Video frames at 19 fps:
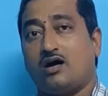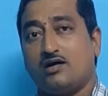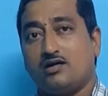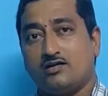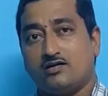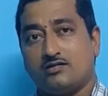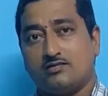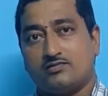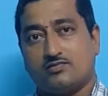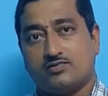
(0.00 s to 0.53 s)

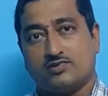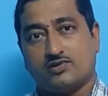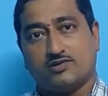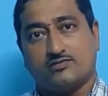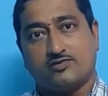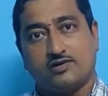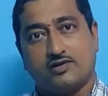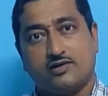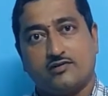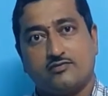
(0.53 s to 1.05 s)
am
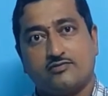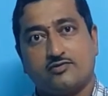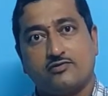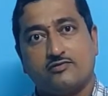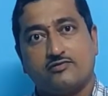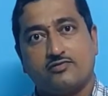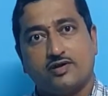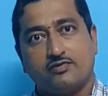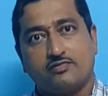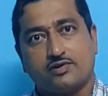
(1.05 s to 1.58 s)
suffering from
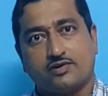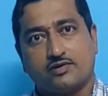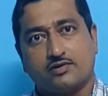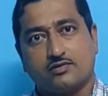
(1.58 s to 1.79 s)
fever.